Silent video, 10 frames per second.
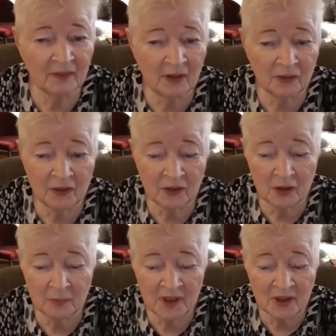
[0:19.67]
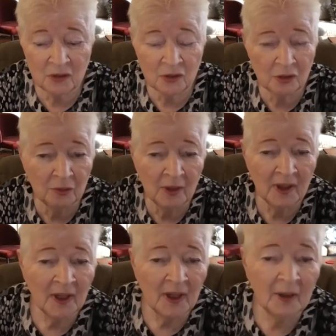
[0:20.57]
doesn't come into
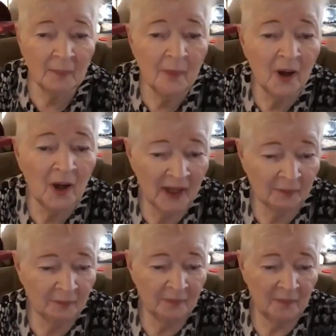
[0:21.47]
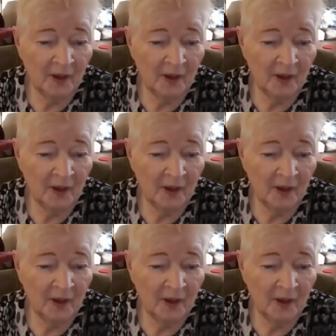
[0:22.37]
my